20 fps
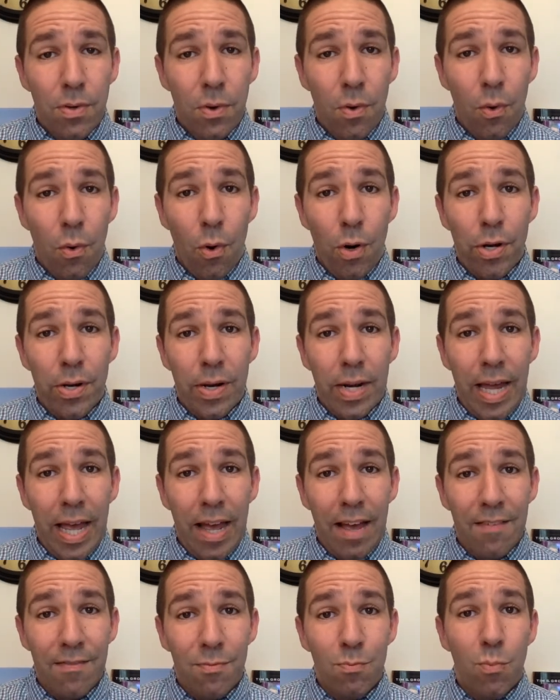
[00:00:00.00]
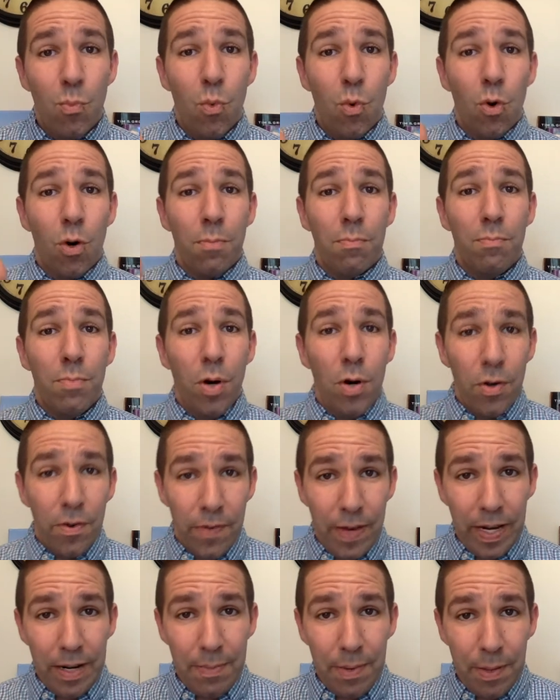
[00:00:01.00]
or you can have more
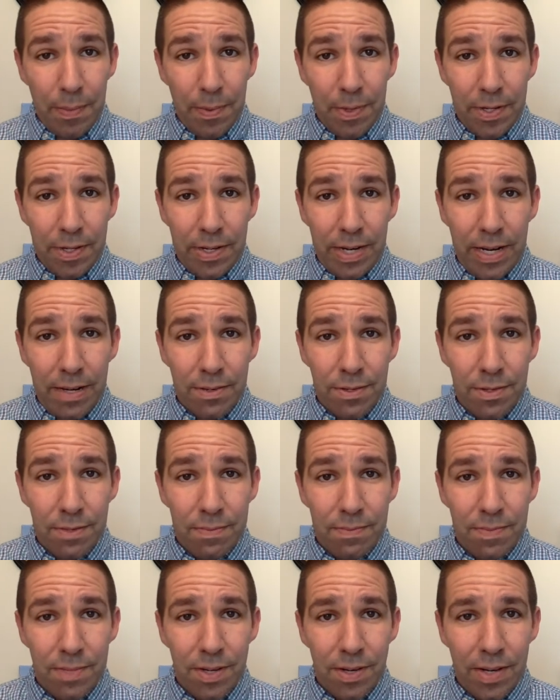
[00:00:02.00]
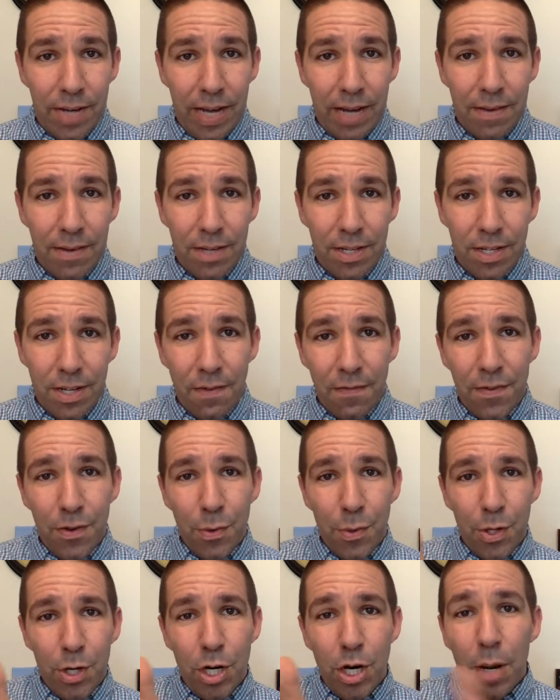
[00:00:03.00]
motivated people in your house, okay? It's got a
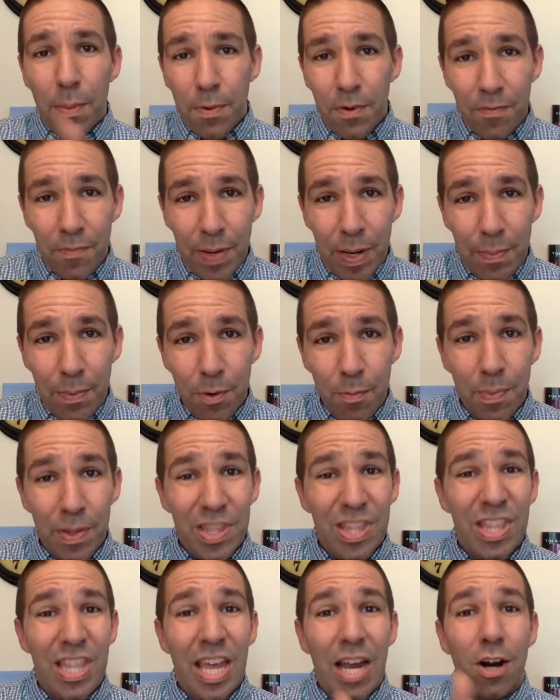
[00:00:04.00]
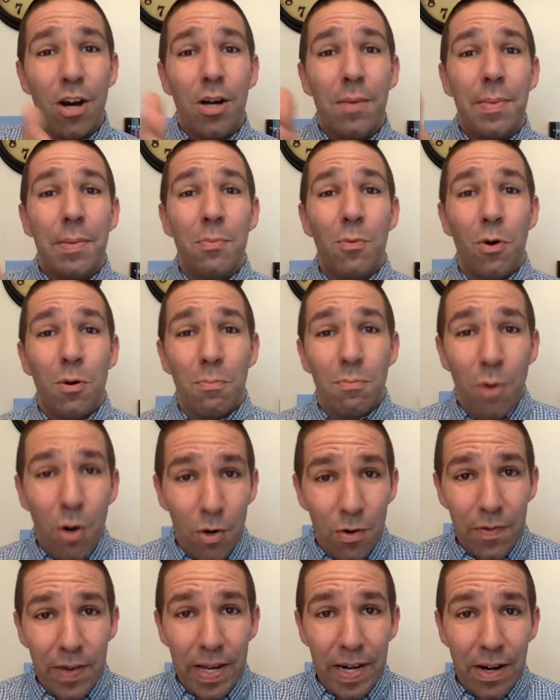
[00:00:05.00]
fewer number of people, but they are going to be more
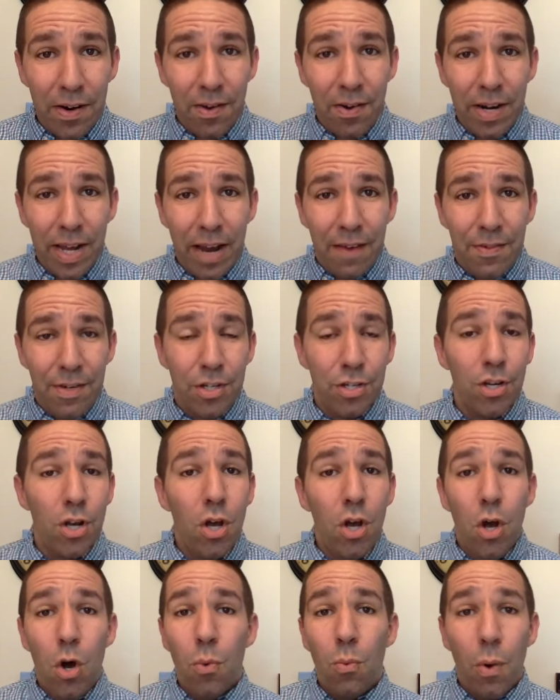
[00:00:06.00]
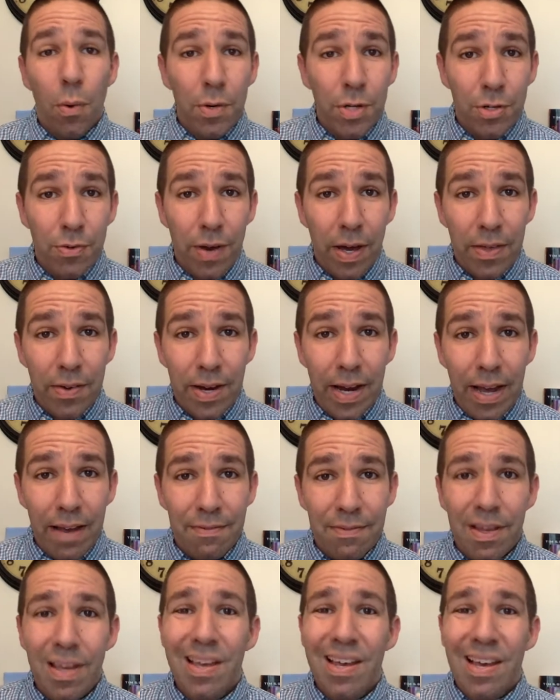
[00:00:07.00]
motivated on average. What would you rather have?
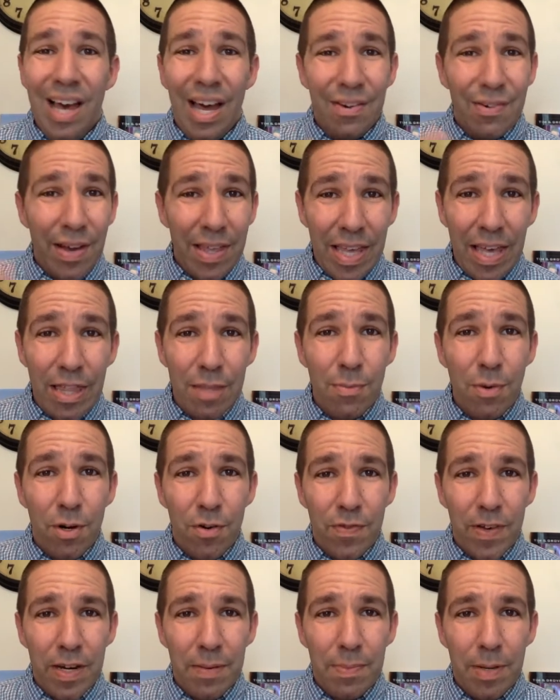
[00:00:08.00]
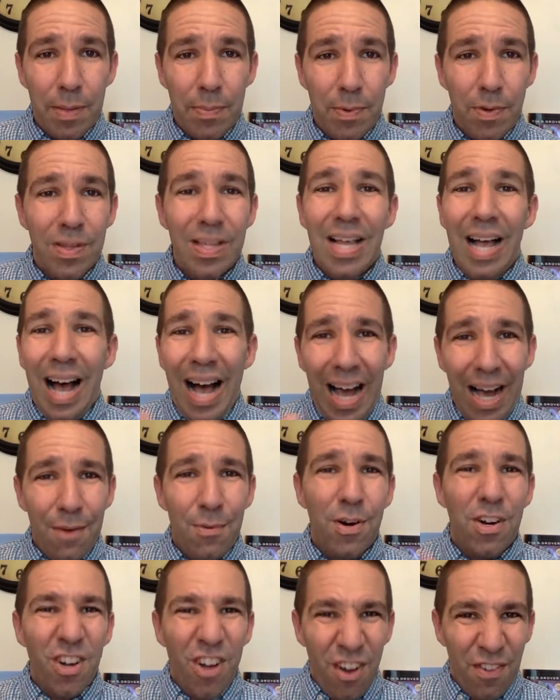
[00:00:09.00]
I'd rather have the motivated people. I
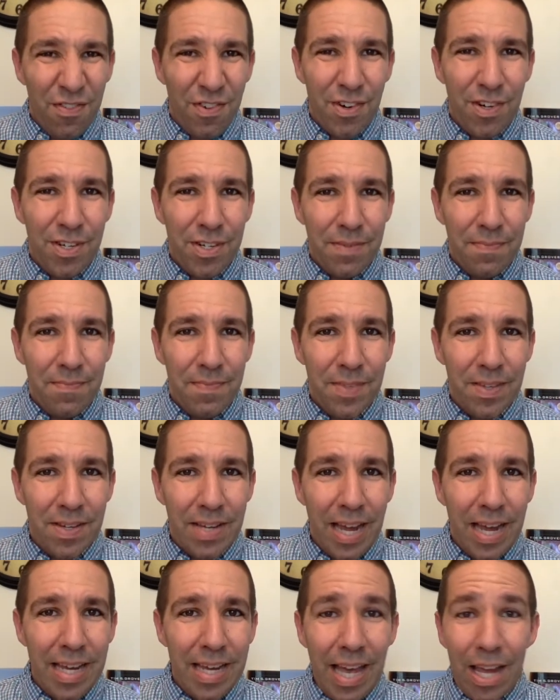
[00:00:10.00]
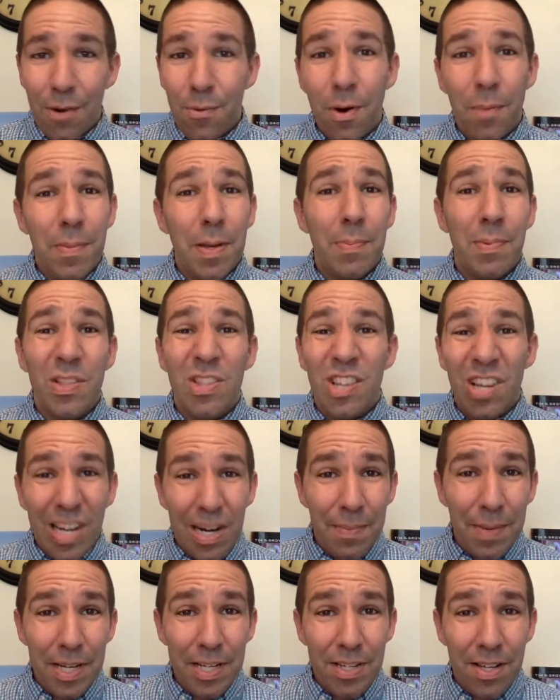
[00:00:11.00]
want offers, okay? I don't want people looking
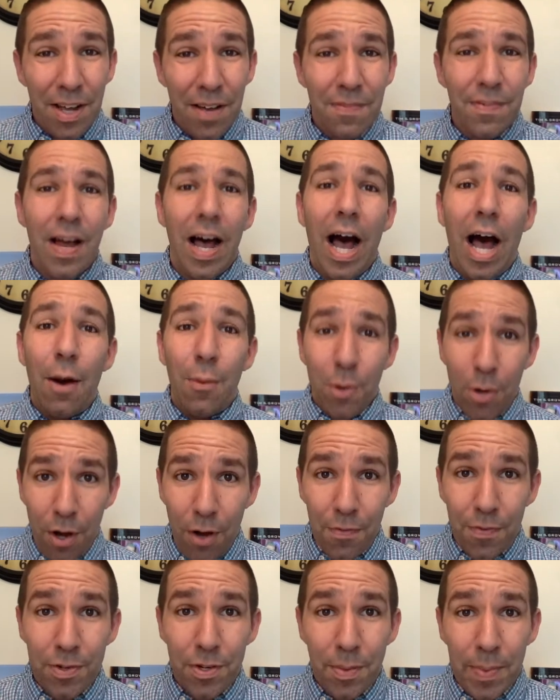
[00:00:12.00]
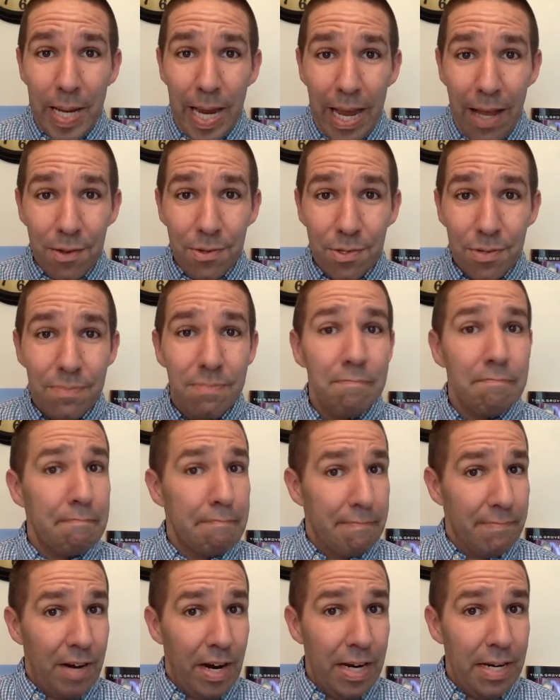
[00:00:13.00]
at my stuff. I want offers on my house,
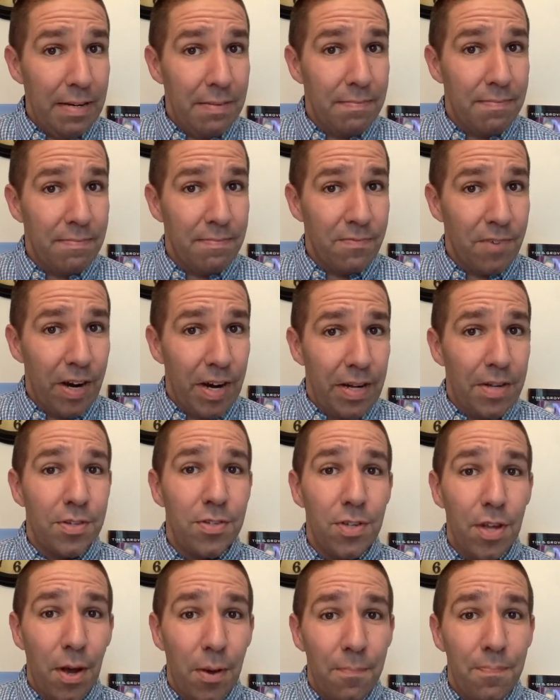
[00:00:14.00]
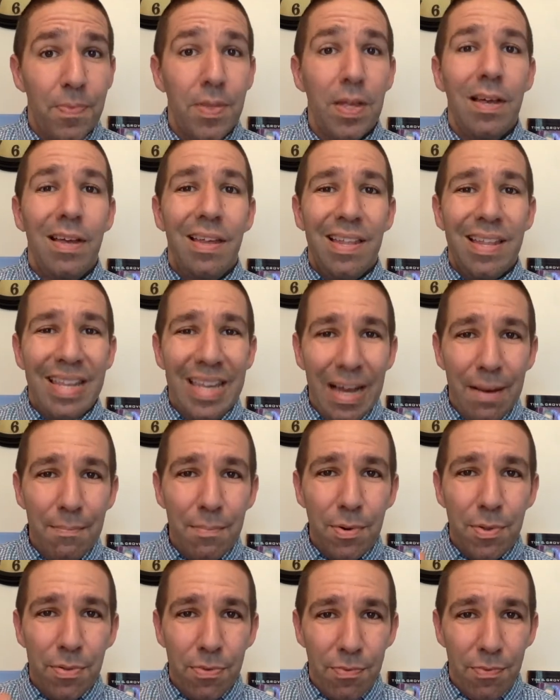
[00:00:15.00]
right? Right. So,
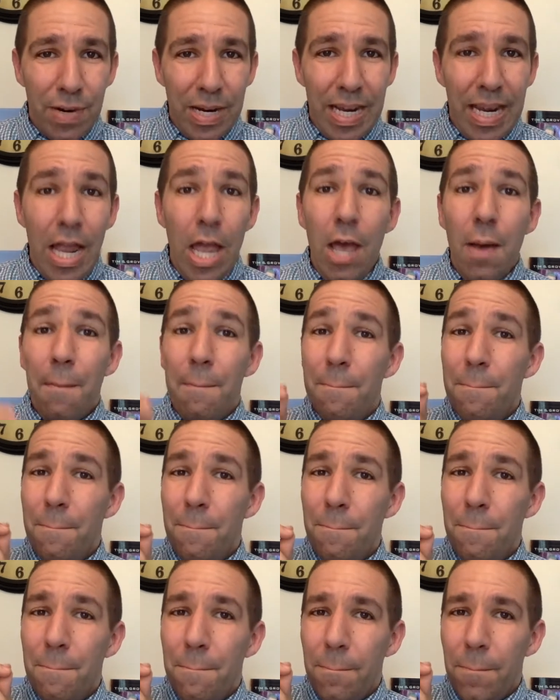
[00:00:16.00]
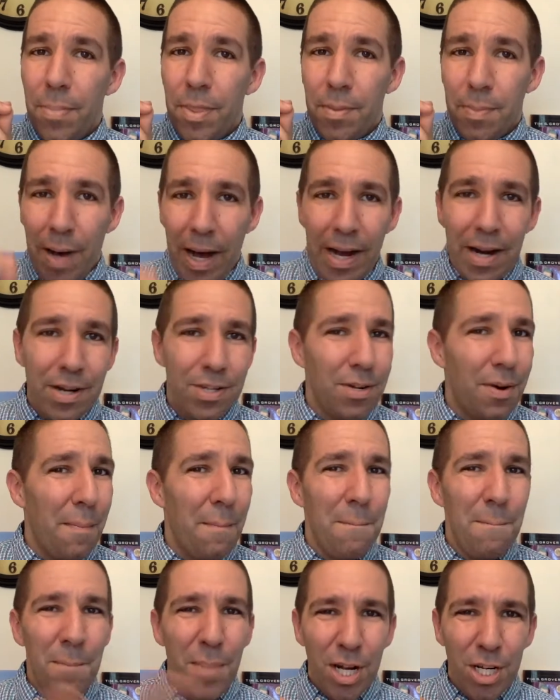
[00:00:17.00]
number three, the buyers are
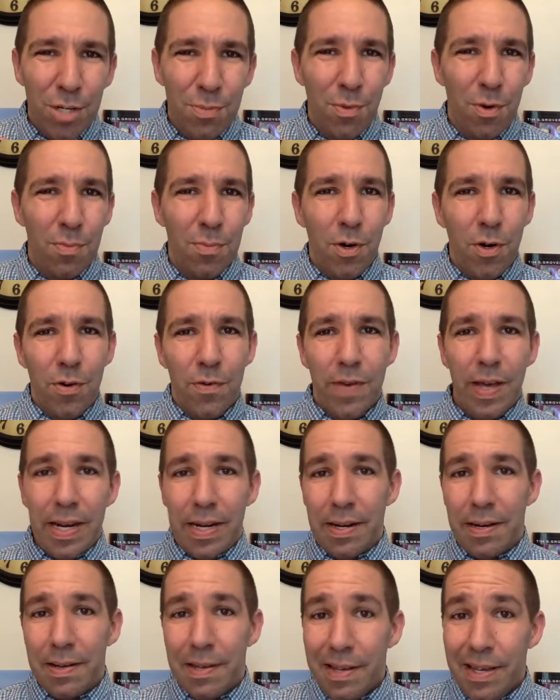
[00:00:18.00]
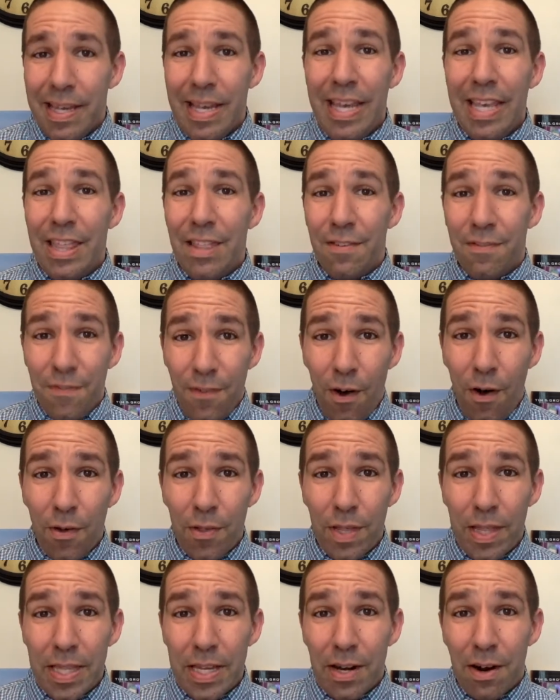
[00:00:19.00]
much more motivated in the fall
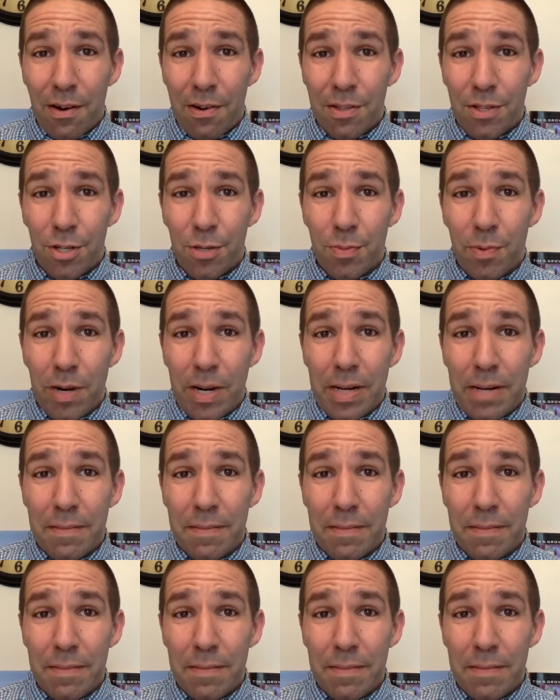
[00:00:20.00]
than they are in the spring.